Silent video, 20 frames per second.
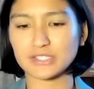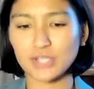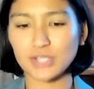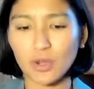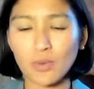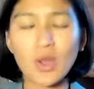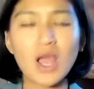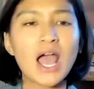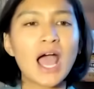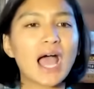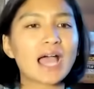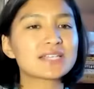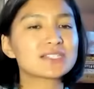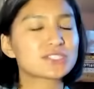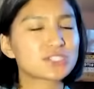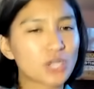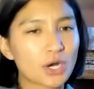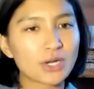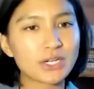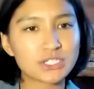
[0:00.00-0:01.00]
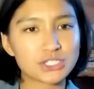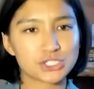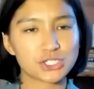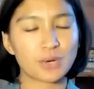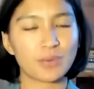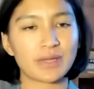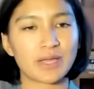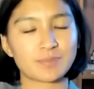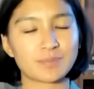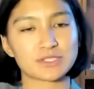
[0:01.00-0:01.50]
And so I started
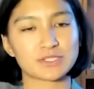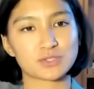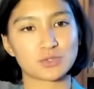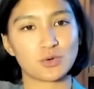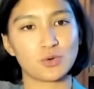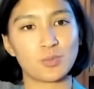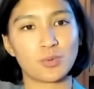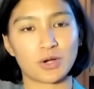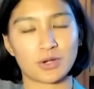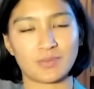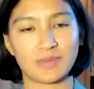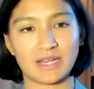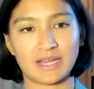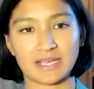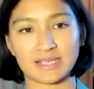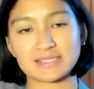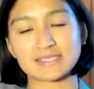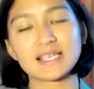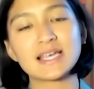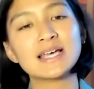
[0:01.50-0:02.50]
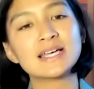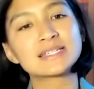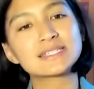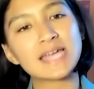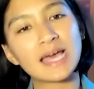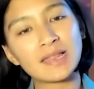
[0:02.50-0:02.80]
showing up to school board meetings,